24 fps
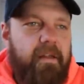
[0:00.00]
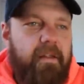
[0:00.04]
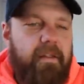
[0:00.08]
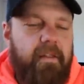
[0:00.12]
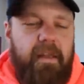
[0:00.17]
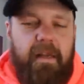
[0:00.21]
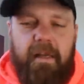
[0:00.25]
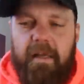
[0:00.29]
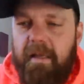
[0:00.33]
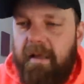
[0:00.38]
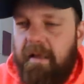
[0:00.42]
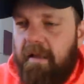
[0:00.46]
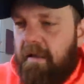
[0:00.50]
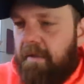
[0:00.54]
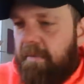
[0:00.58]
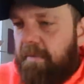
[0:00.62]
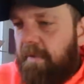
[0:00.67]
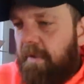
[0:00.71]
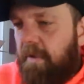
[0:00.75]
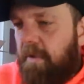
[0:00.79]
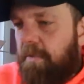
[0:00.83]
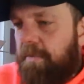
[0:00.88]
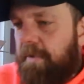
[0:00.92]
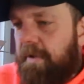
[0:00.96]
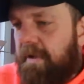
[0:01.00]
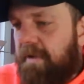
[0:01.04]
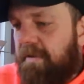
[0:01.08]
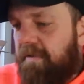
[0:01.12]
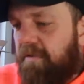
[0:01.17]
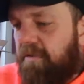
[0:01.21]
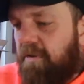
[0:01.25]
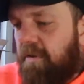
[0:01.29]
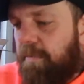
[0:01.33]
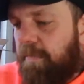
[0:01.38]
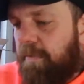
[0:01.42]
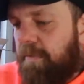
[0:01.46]
Then I hit up the homie to
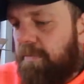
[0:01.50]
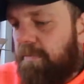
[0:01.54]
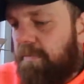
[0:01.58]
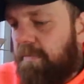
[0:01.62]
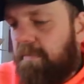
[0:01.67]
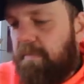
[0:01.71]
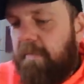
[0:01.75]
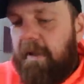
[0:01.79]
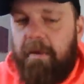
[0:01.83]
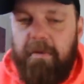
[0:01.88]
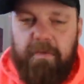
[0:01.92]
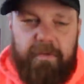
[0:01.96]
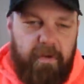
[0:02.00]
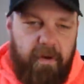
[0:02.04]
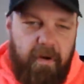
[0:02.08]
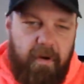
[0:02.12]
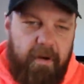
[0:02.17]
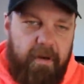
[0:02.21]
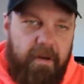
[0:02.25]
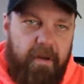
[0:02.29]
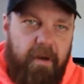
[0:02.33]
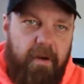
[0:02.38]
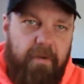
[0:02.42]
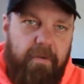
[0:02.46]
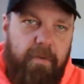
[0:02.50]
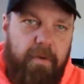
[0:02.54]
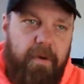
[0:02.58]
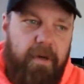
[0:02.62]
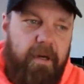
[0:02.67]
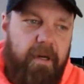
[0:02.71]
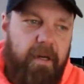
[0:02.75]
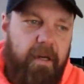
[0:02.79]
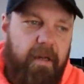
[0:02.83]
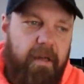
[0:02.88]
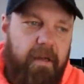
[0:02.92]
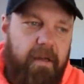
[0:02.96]
ship him. He was already off
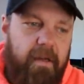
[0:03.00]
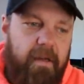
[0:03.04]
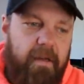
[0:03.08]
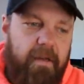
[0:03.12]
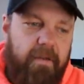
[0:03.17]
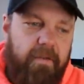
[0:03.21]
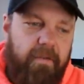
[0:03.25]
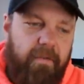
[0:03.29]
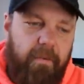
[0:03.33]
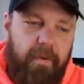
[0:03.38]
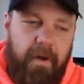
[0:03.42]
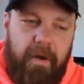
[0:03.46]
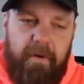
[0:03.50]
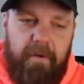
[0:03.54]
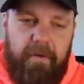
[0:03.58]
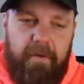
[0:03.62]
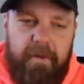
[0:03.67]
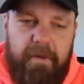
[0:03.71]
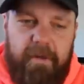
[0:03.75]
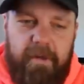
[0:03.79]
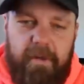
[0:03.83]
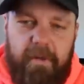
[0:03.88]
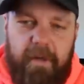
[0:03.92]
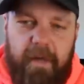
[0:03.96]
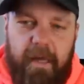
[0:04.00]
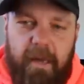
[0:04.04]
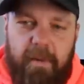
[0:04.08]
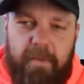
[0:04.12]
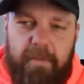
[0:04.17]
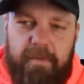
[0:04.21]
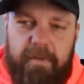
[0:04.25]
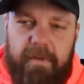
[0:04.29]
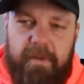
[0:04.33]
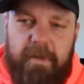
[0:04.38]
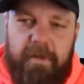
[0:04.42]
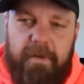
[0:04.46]
work, so I don't really know what
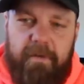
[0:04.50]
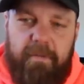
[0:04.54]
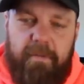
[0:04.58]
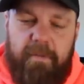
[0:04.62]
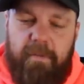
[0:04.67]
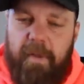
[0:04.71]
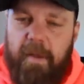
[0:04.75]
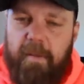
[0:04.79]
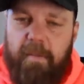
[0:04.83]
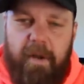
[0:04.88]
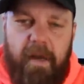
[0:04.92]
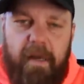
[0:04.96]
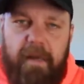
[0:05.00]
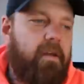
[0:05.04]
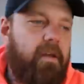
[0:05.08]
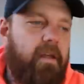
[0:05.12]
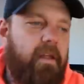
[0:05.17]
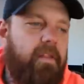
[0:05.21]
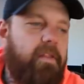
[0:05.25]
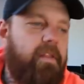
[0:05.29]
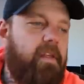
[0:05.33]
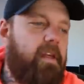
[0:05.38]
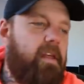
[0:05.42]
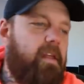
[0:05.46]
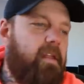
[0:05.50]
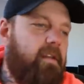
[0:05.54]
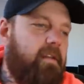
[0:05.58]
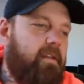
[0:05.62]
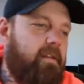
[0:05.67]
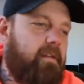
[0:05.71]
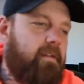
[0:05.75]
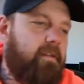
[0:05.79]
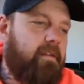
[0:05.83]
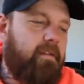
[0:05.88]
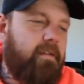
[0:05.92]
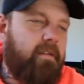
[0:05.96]
happened there. They might, and
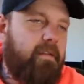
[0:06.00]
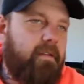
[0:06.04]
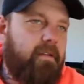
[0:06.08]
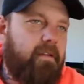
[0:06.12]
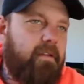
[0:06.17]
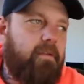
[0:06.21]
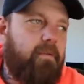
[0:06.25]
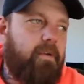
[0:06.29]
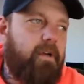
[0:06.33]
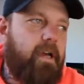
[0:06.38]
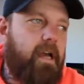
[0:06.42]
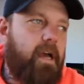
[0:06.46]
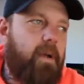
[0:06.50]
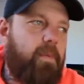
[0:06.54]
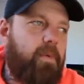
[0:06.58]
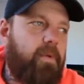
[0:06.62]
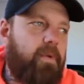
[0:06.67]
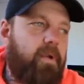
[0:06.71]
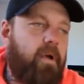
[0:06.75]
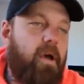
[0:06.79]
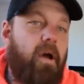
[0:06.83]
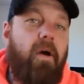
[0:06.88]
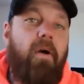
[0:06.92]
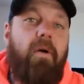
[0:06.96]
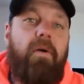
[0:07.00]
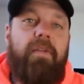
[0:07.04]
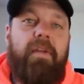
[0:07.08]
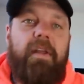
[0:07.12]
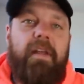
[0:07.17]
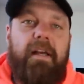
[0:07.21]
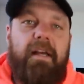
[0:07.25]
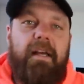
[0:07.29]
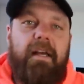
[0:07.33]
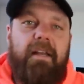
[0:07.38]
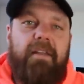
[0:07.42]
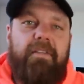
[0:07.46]
then, what happened? Oh, and
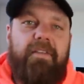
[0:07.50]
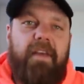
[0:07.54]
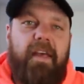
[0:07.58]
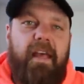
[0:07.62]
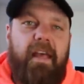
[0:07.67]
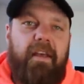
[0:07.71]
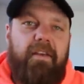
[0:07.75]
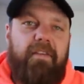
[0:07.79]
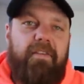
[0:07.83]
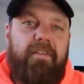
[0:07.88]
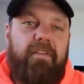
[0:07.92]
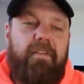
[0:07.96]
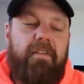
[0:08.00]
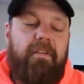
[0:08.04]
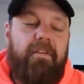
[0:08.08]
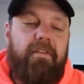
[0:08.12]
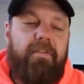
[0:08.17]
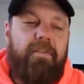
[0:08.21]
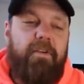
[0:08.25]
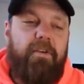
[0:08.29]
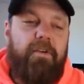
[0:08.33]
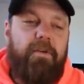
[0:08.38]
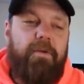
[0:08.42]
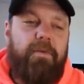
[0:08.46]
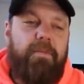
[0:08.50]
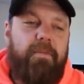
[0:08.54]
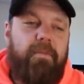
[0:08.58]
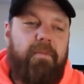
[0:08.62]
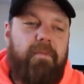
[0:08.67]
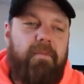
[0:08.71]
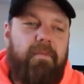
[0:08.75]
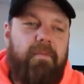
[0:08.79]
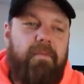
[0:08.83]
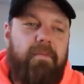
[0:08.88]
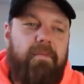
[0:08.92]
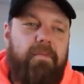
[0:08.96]
then I got a text
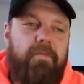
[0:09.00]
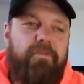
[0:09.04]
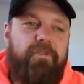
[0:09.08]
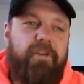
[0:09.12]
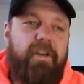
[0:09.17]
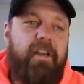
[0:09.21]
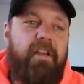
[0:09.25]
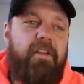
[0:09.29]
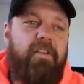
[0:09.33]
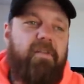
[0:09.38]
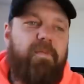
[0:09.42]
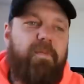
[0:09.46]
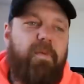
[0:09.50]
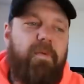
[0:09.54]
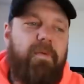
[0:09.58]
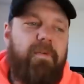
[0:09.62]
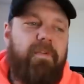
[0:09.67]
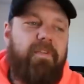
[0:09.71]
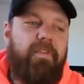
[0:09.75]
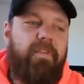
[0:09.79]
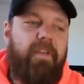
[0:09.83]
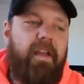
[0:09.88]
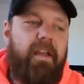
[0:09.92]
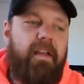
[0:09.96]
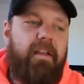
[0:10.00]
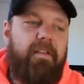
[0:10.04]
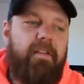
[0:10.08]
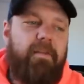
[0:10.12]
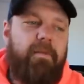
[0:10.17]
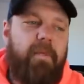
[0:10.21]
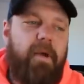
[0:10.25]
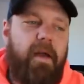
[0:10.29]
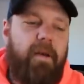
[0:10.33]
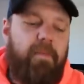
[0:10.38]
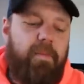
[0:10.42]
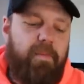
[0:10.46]
from JD Sports saying
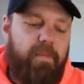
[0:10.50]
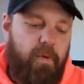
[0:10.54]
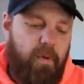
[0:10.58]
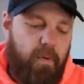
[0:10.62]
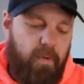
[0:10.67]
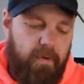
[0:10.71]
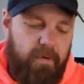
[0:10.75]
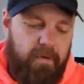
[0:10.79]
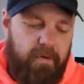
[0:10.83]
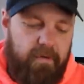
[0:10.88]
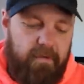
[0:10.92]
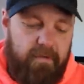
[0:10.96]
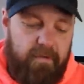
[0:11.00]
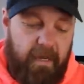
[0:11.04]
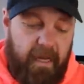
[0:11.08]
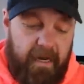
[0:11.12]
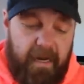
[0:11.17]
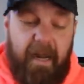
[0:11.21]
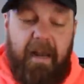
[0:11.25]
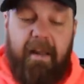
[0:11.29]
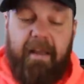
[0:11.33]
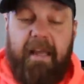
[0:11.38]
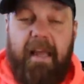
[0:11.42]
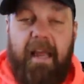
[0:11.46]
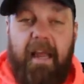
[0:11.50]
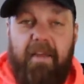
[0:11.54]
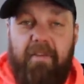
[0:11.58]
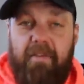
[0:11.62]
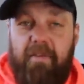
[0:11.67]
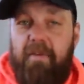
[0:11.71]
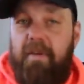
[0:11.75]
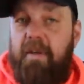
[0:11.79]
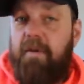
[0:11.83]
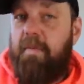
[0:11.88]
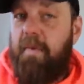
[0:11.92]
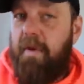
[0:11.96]
that my order, I got a
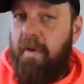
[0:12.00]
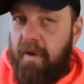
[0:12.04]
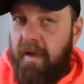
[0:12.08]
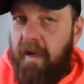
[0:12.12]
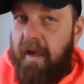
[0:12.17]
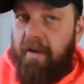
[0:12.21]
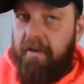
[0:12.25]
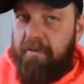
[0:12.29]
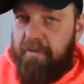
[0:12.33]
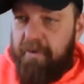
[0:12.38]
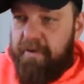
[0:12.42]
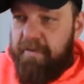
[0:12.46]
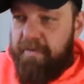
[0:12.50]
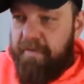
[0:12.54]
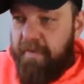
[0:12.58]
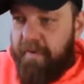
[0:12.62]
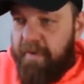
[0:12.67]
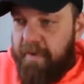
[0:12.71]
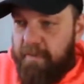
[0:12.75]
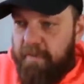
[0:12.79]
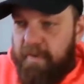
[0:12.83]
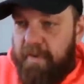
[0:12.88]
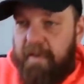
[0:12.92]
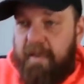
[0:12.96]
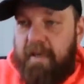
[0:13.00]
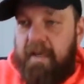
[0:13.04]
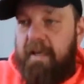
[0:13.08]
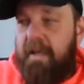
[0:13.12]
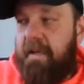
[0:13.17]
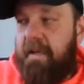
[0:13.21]
cancel email and got a refund, but then I